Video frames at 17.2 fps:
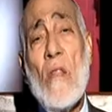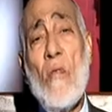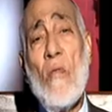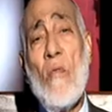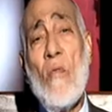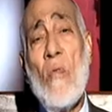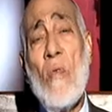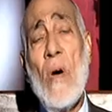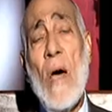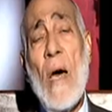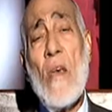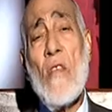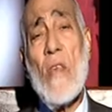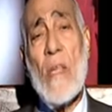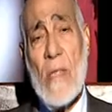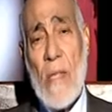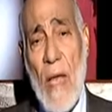to
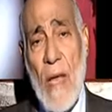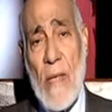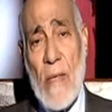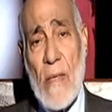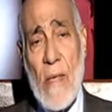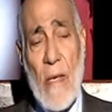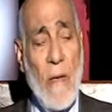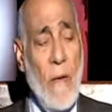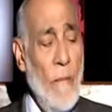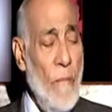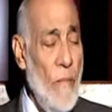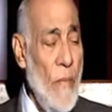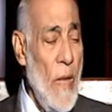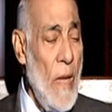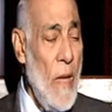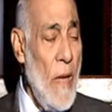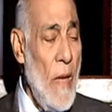just answer
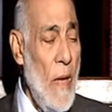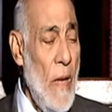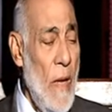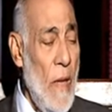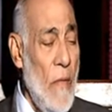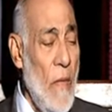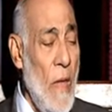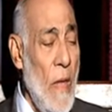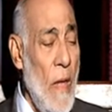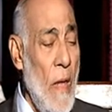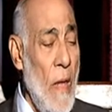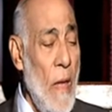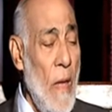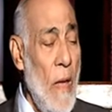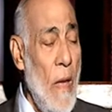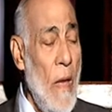the